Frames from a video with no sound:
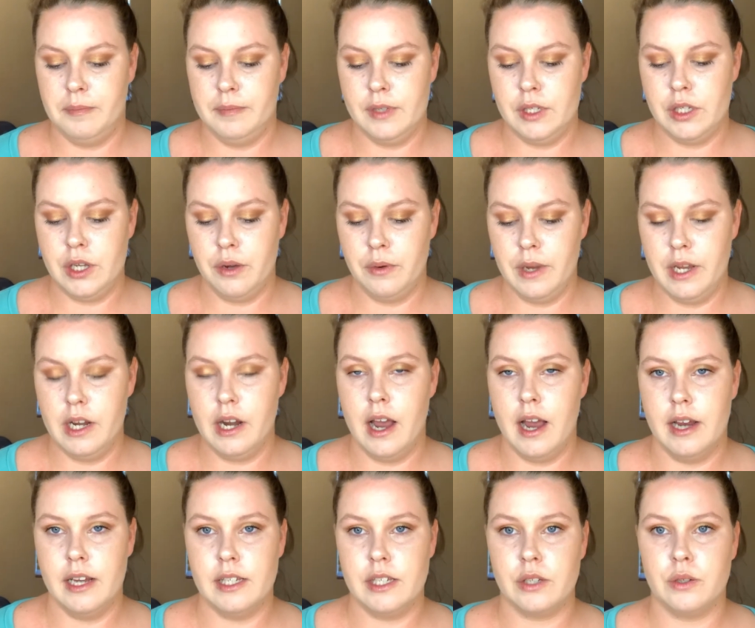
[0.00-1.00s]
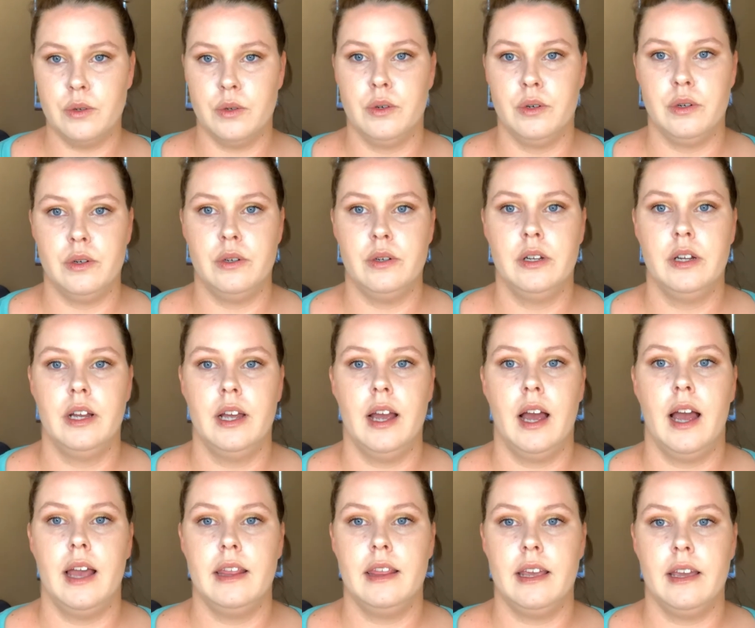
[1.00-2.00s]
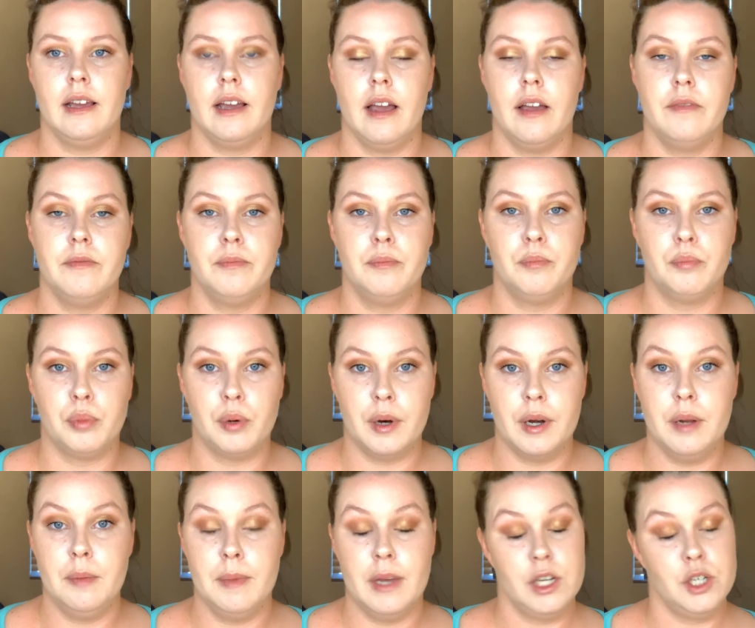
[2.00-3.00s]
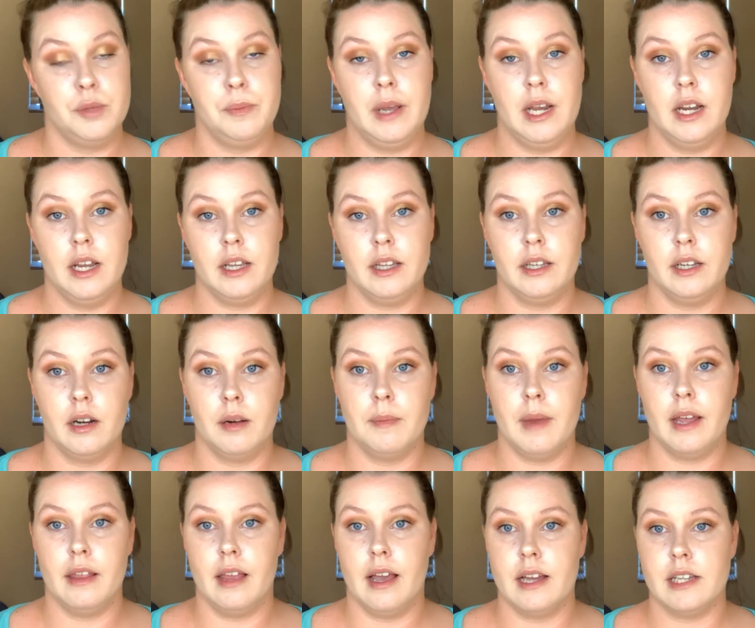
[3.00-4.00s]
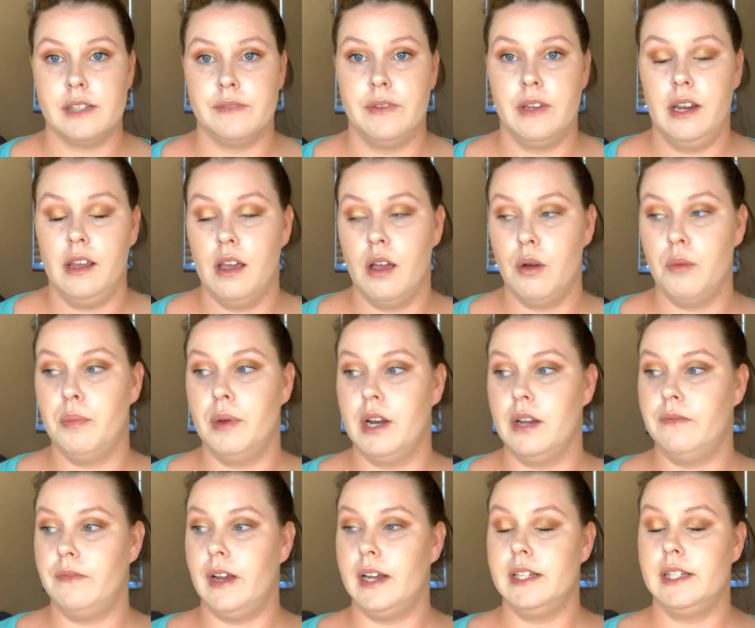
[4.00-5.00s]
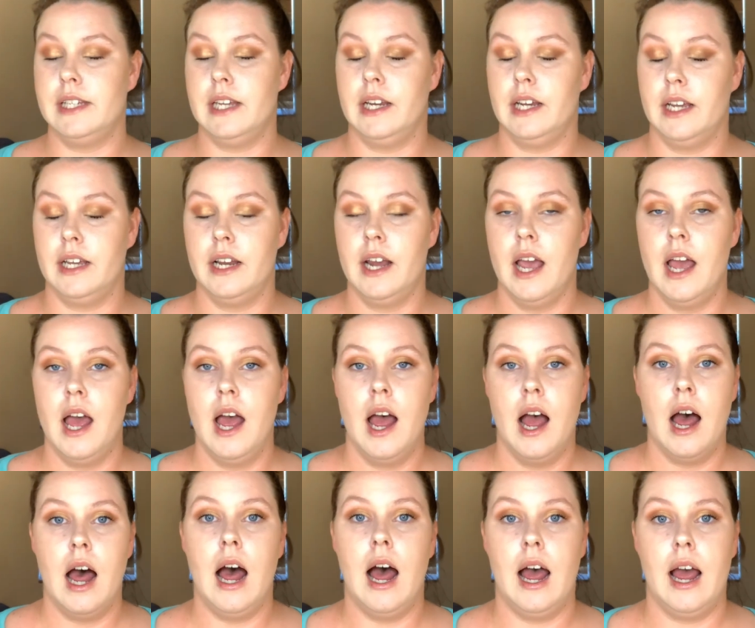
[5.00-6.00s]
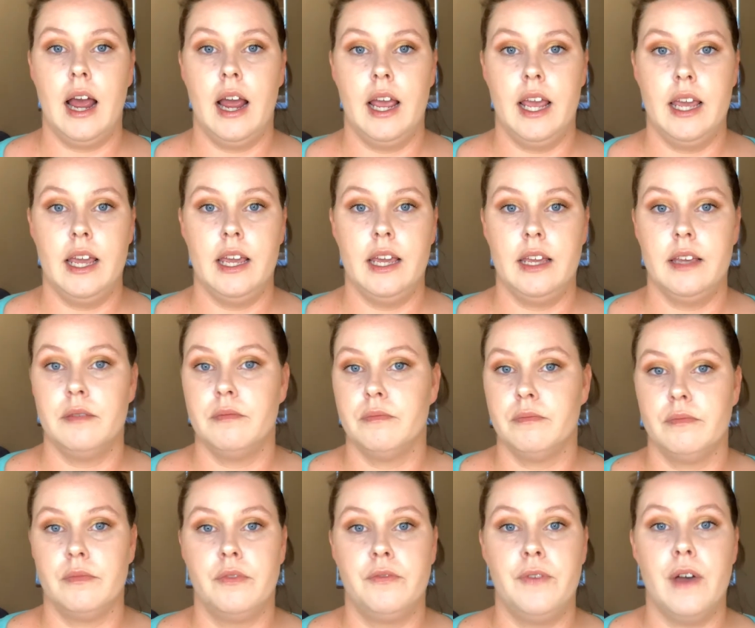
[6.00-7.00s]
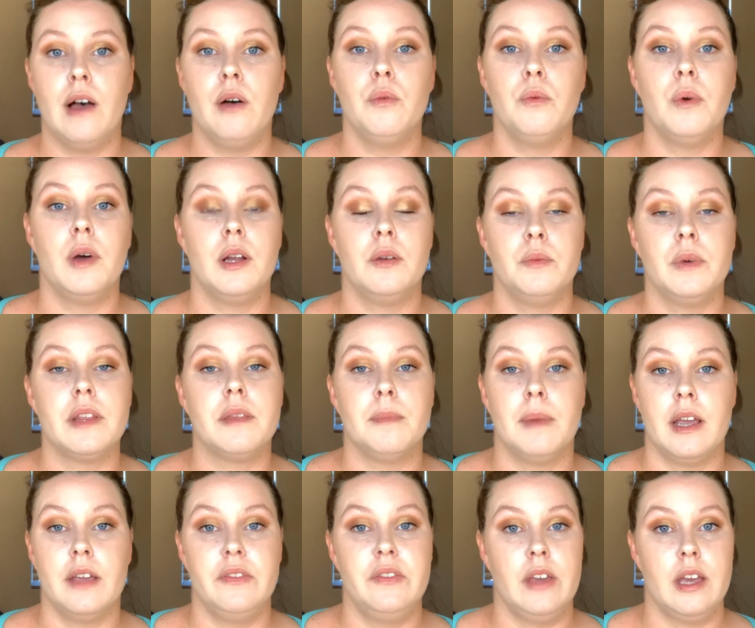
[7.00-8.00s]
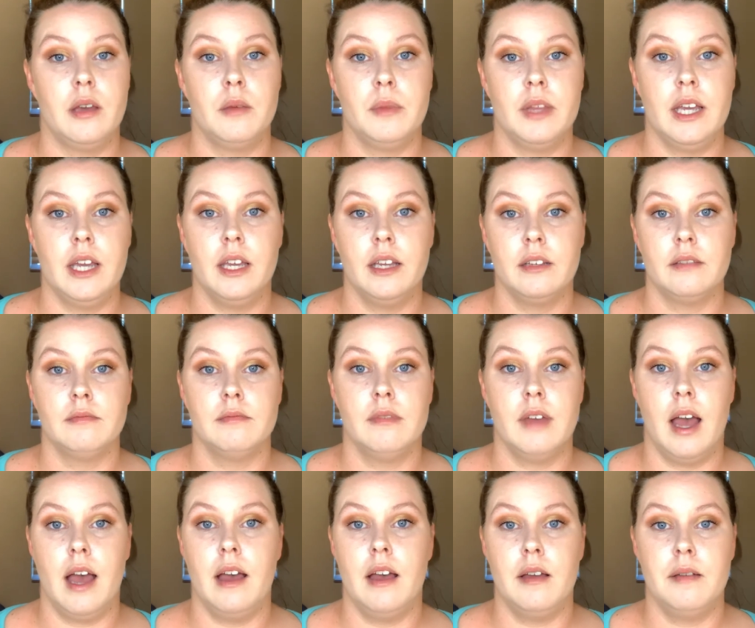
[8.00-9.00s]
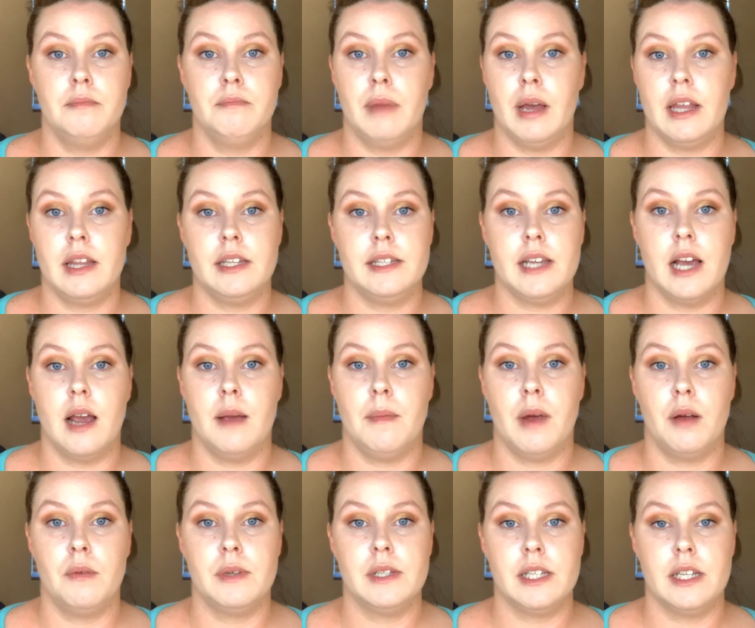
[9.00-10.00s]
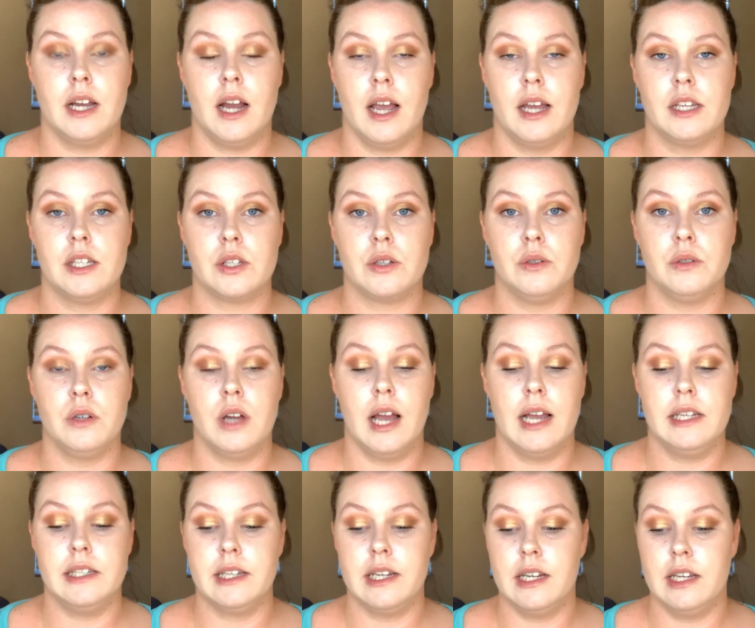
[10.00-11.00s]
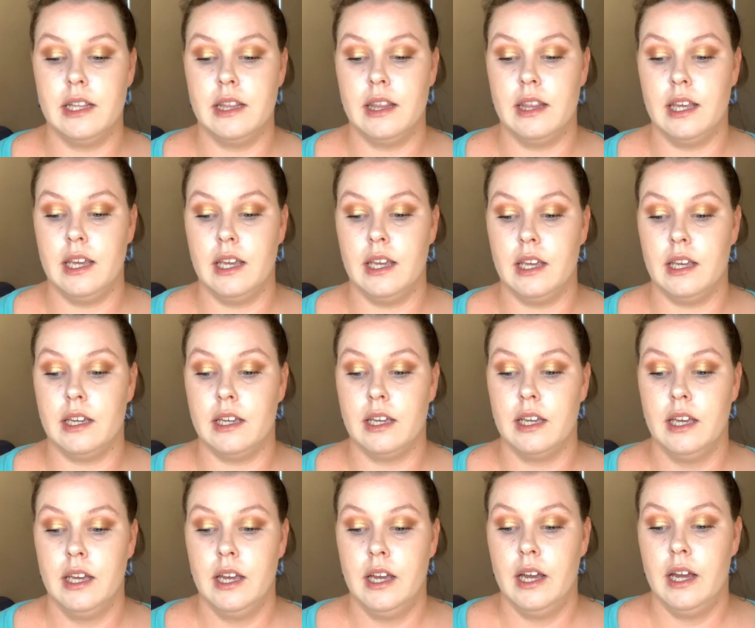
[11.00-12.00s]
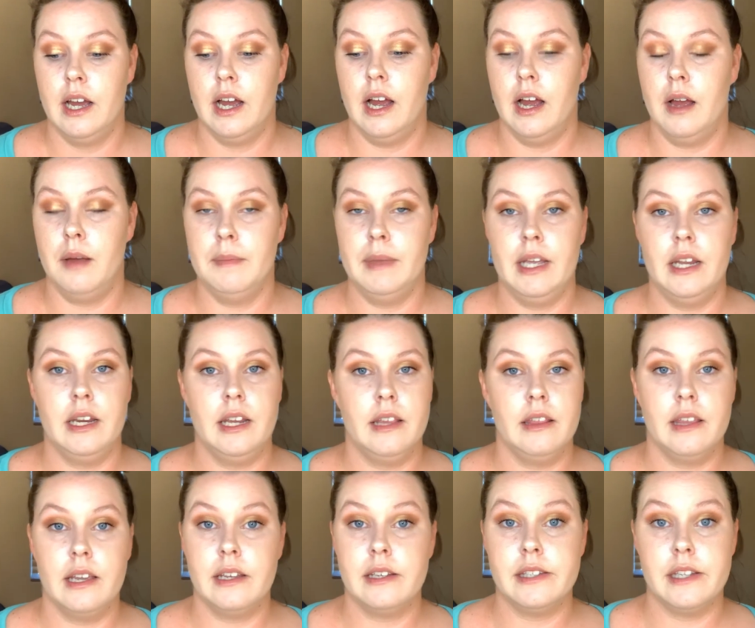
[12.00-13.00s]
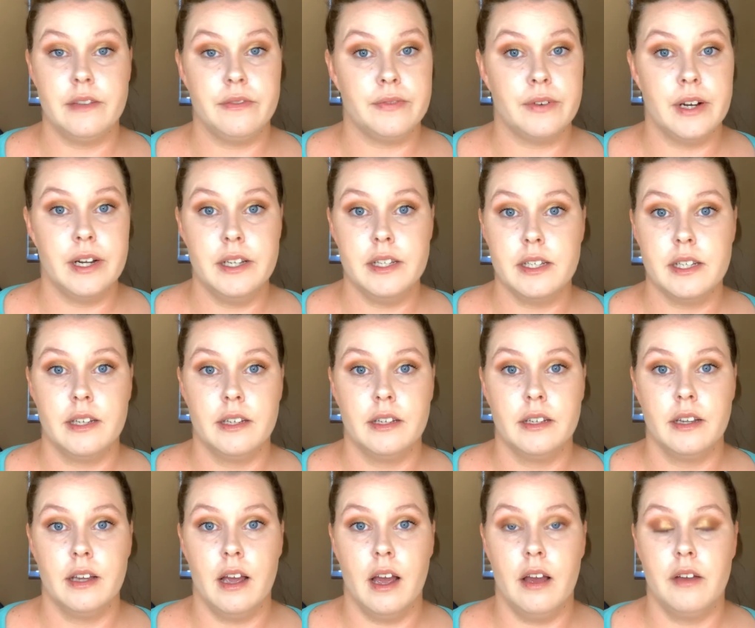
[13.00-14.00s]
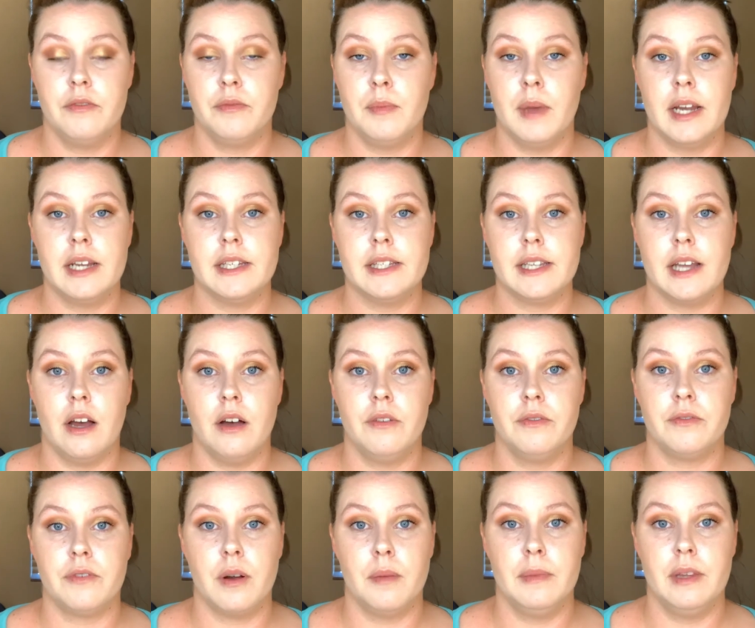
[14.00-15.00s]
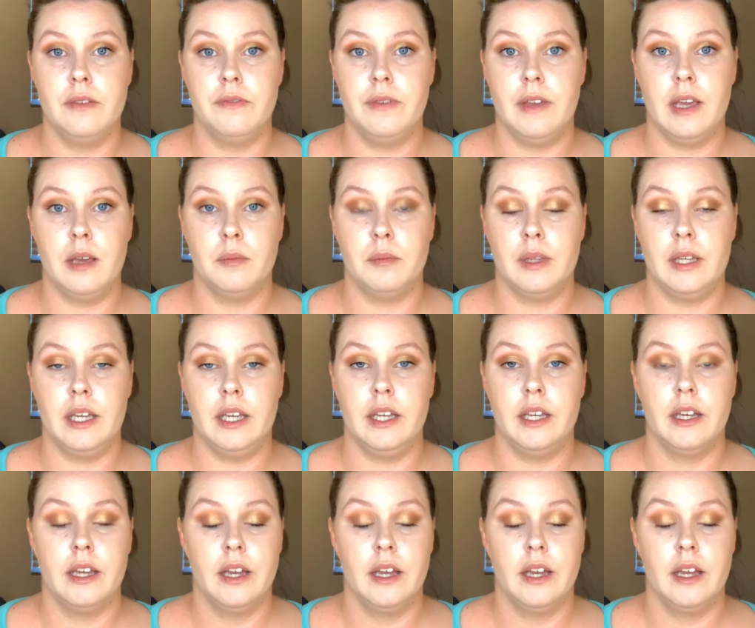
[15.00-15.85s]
So in high school, I think I've pretty much made it clear in my last video, but if I didn't, I felt one with my family by the time I was in high school. I didn't think anything different of myself from the family.